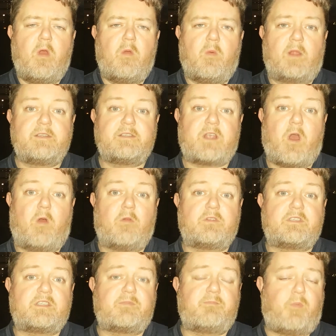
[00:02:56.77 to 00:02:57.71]
One's
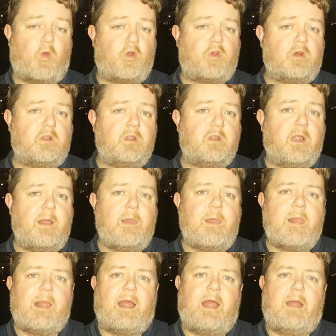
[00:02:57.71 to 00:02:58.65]
called Spokal,
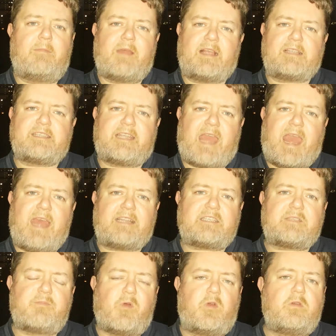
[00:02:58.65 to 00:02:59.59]
and that's
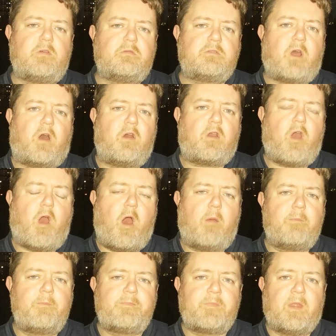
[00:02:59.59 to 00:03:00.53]

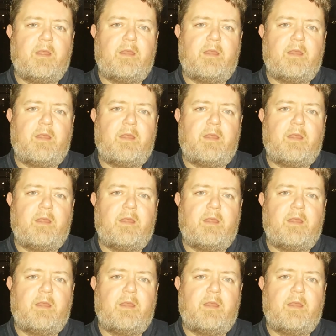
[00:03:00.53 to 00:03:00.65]
getspokal.com.